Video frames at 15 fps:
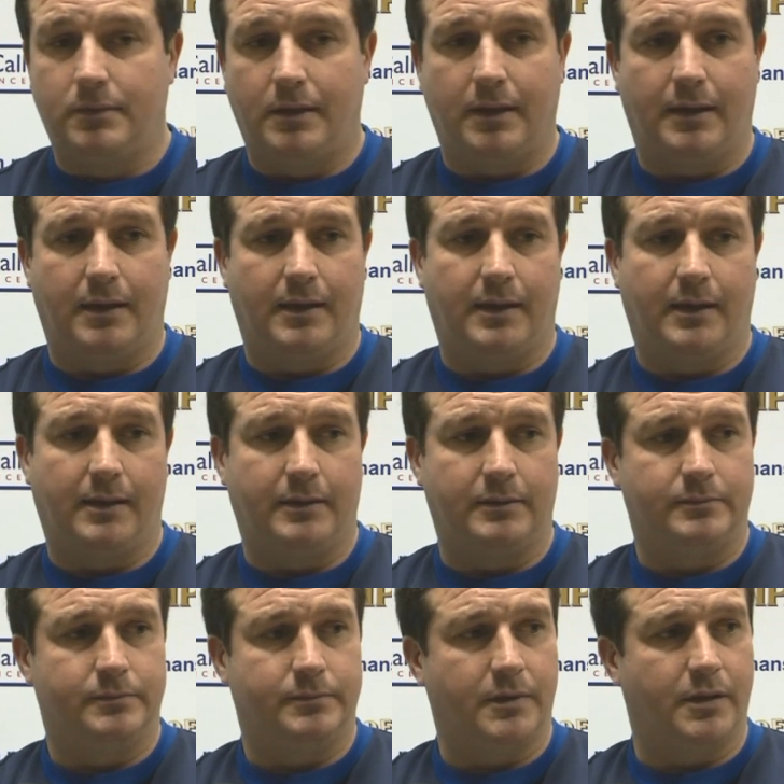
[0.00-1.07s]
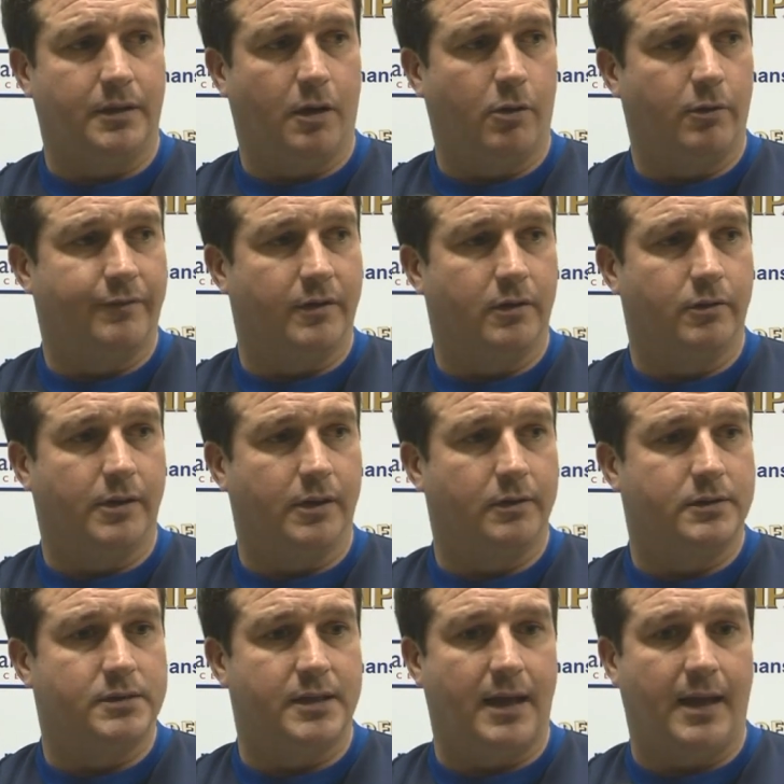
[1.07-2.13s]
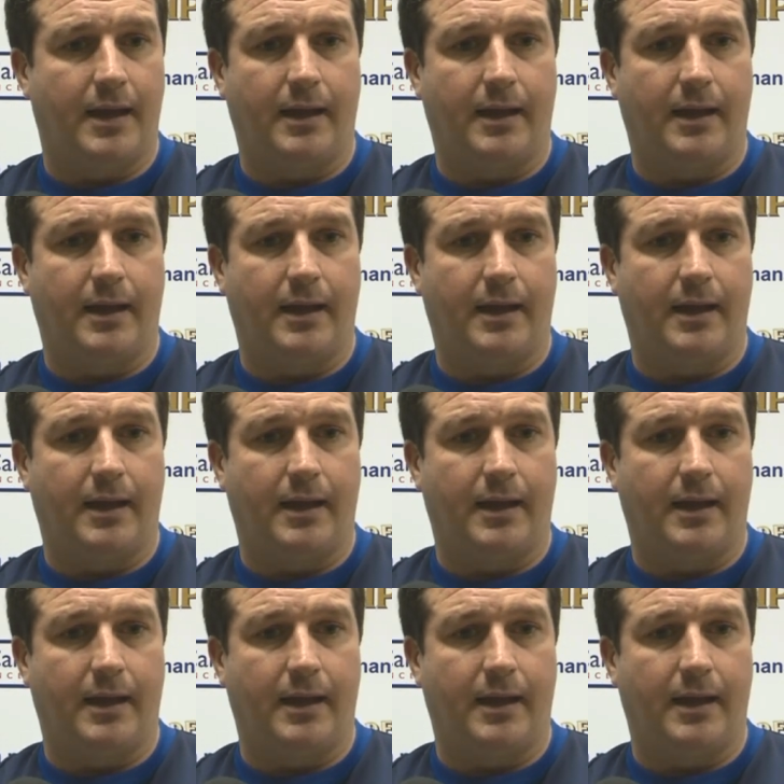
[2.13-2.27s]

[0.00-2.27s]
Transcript: If you look at